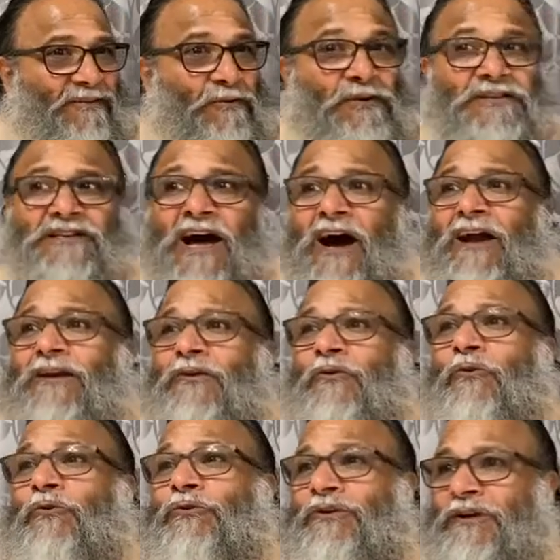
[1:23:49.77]
who is
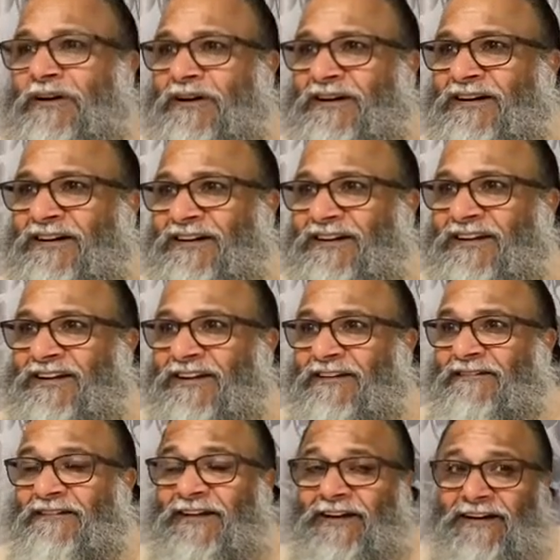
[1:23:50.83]
uncooked.
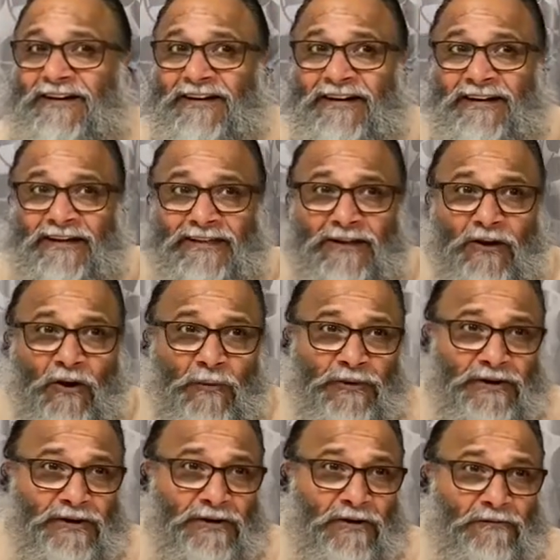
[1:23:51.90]
We are reading the
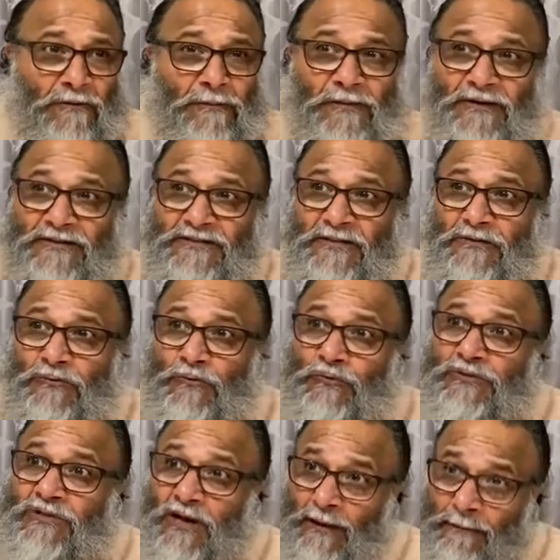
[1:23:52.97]
commentary of a person
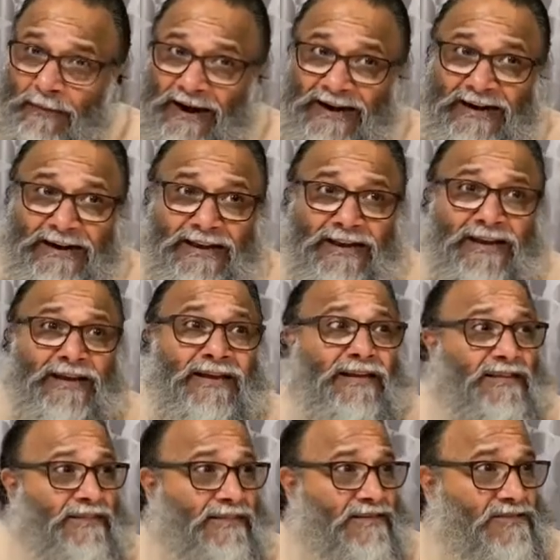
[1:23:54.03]
who is abiding
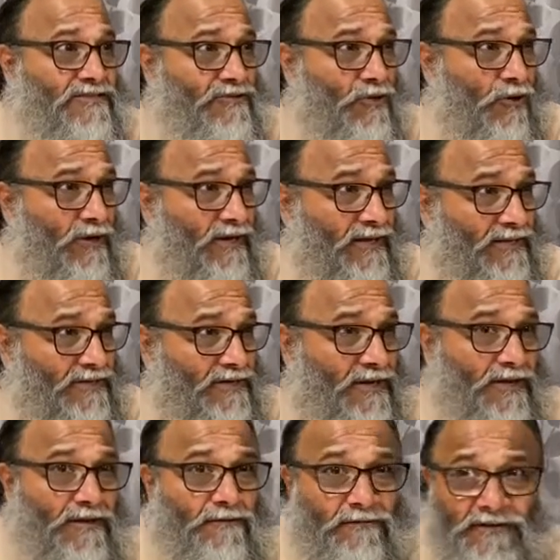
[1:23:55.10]
in this knowledge
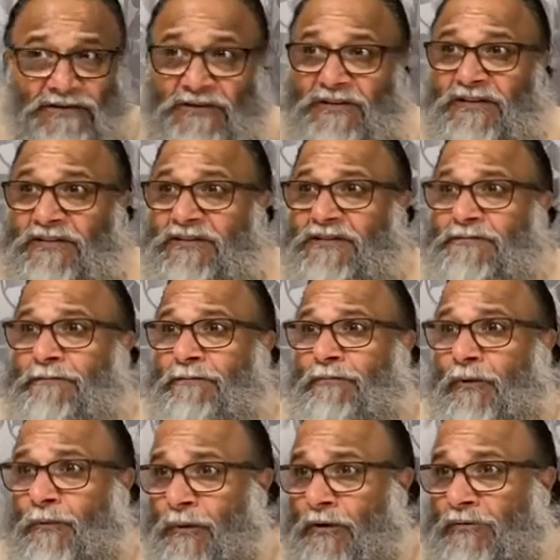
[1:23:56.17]
which he is
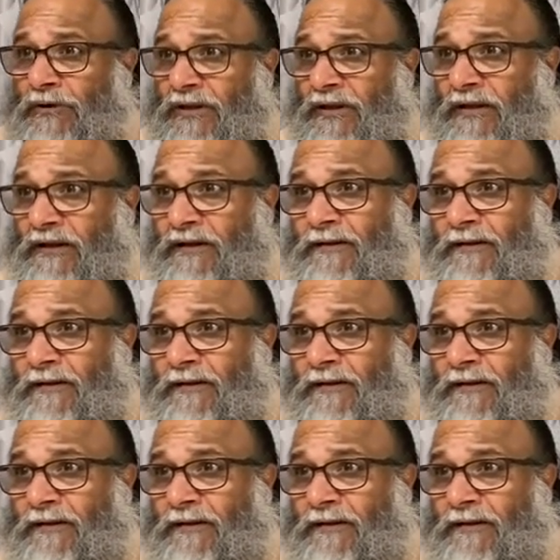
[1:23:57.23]
propounding.